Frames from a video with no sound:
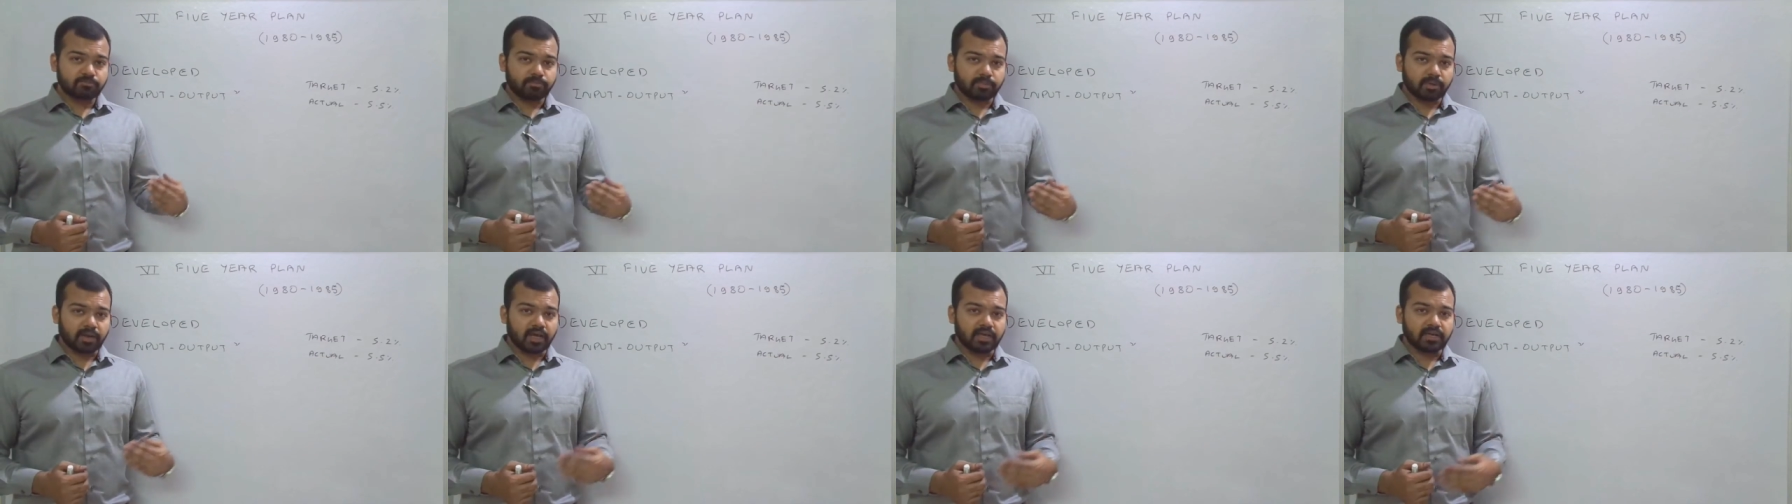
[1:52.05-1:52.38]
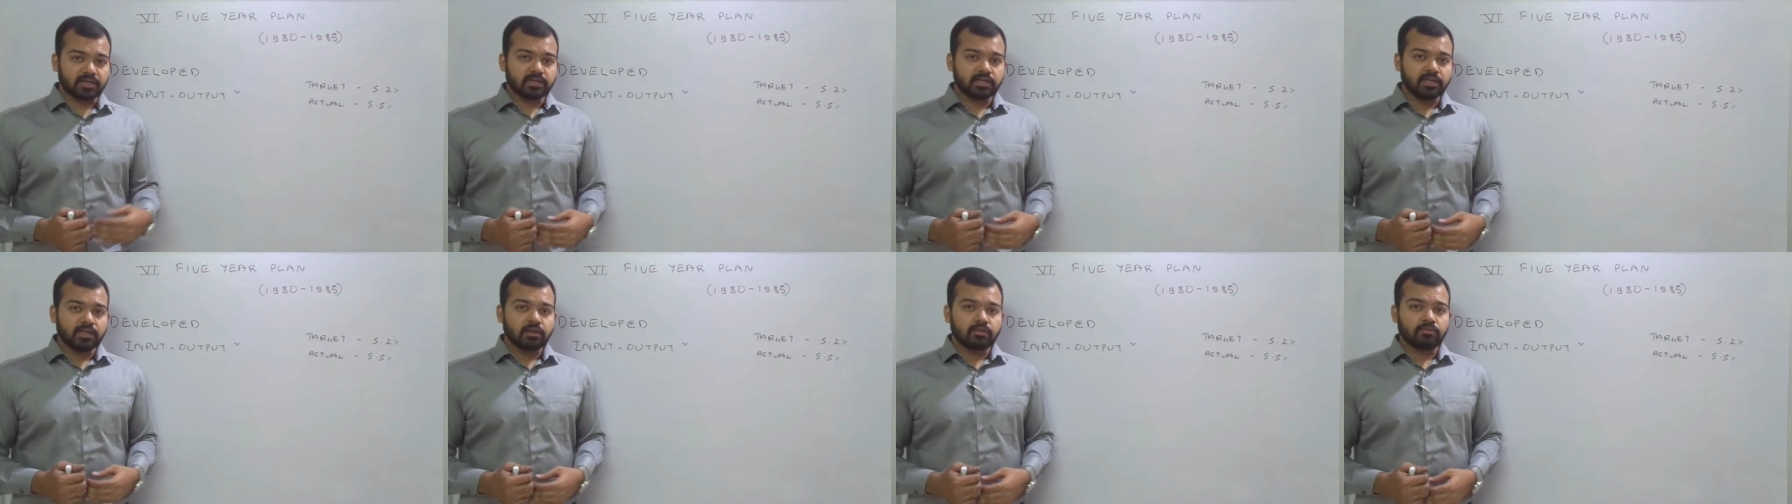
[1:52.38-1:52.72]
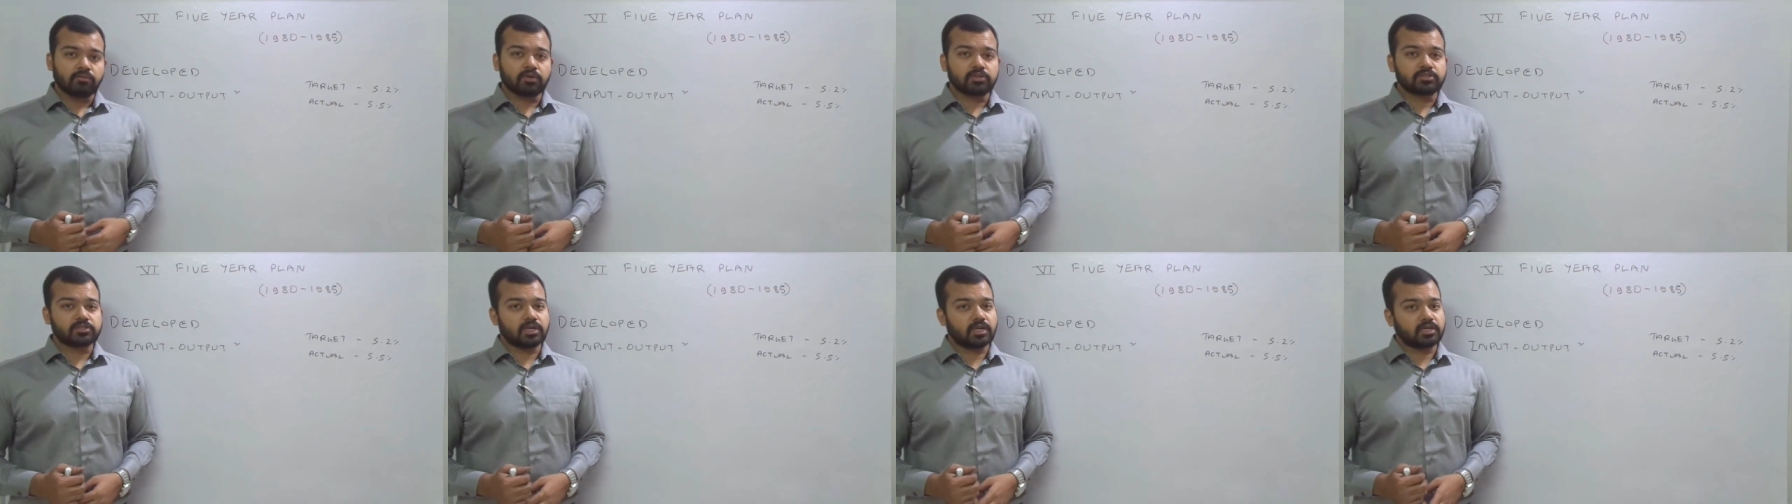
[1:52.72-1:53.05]
plan
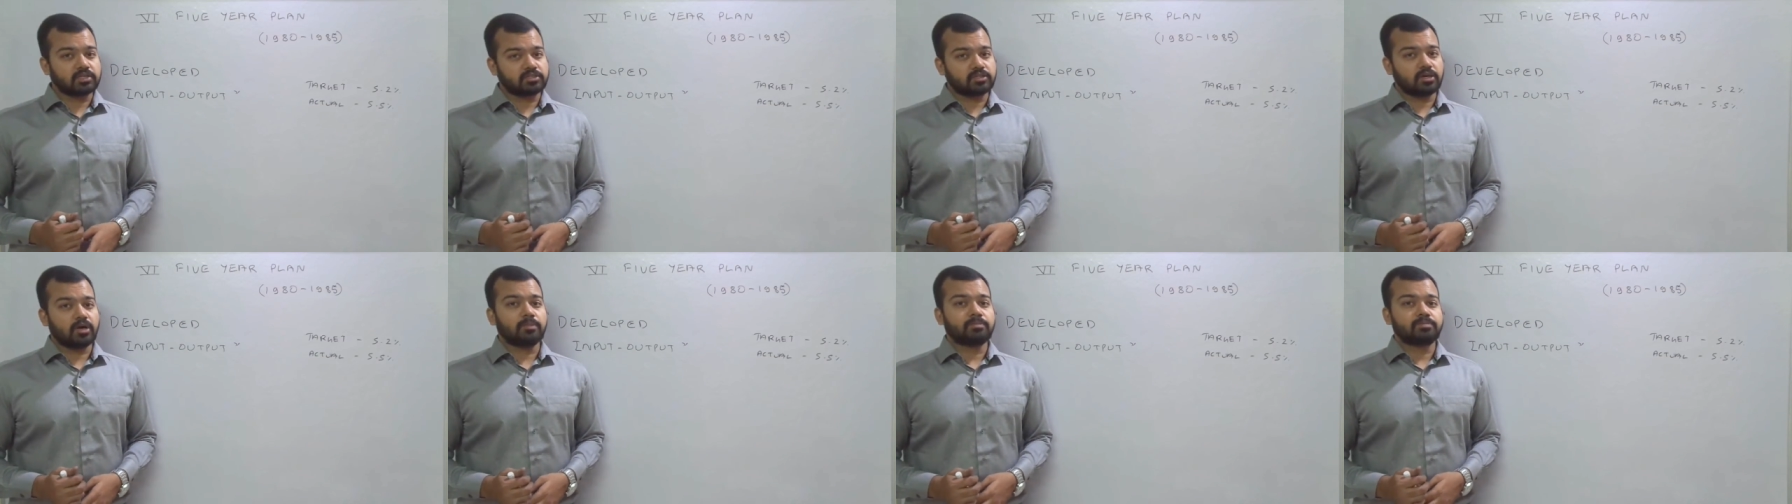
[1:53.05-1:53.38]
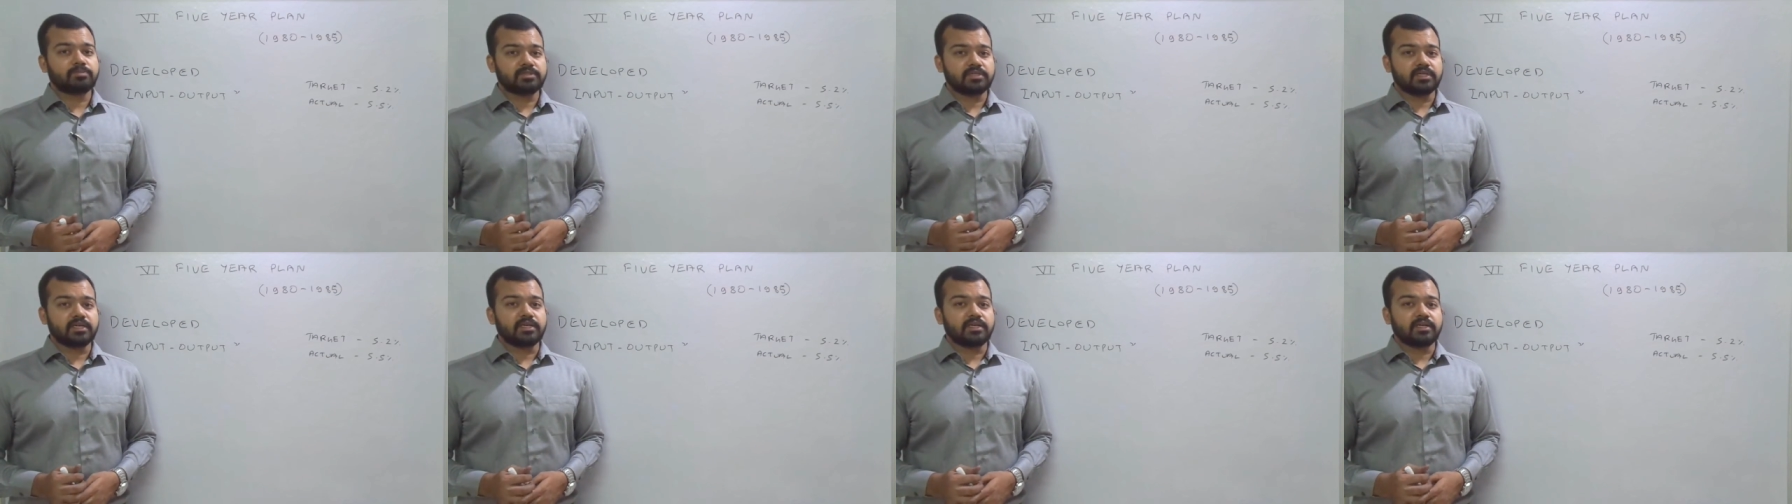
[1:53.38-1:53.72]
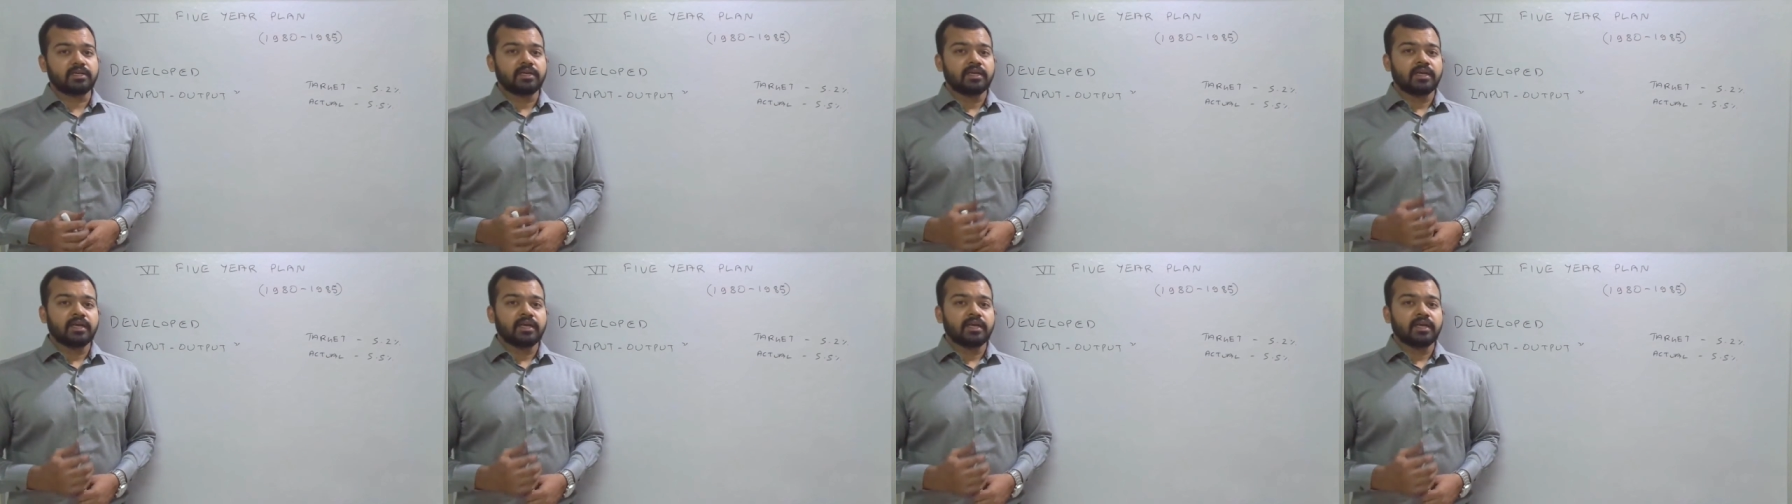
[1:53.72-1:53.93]
was adopted.